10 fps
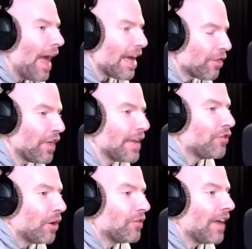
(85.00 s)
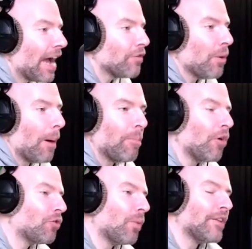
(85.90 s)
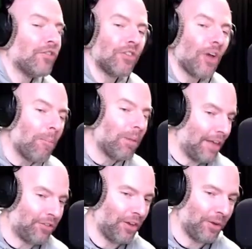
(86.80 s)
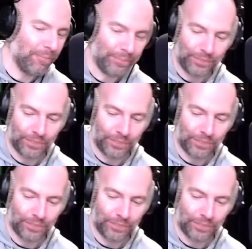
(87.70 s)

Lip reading: rare thing. So to have you on board, we're so blessed, Sue.